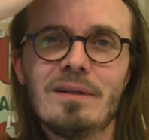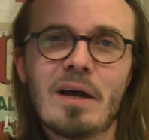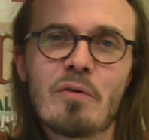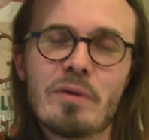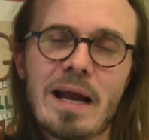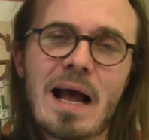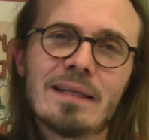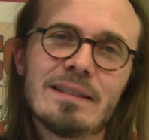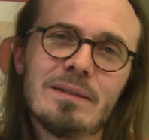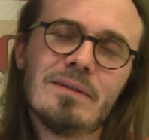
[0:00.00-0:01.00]
that
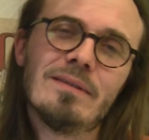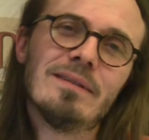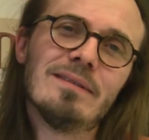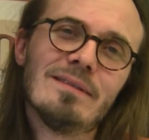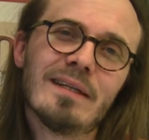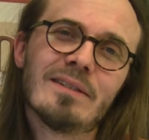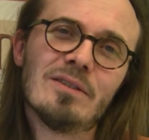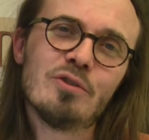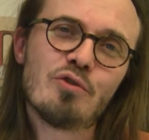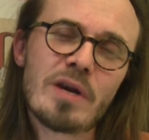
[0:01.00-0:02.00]
reality, that
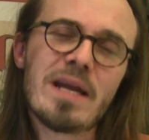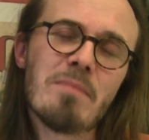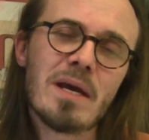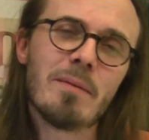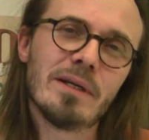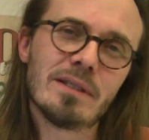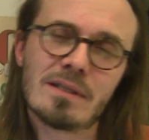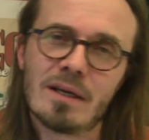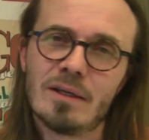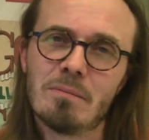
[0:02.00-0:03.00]
dream image
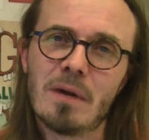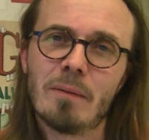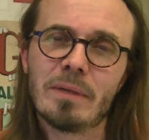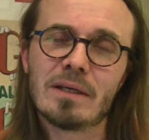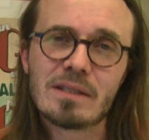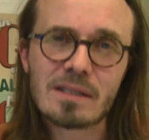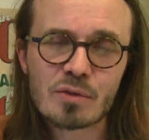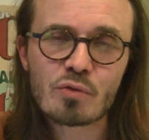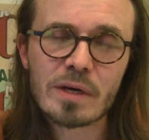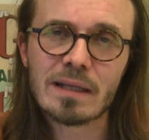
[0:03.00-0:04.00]
inside your mind, because it's
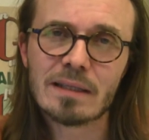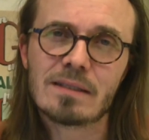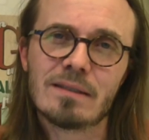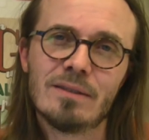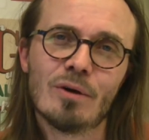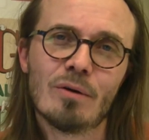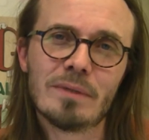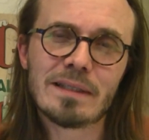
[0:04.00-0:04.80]
as real as, you know,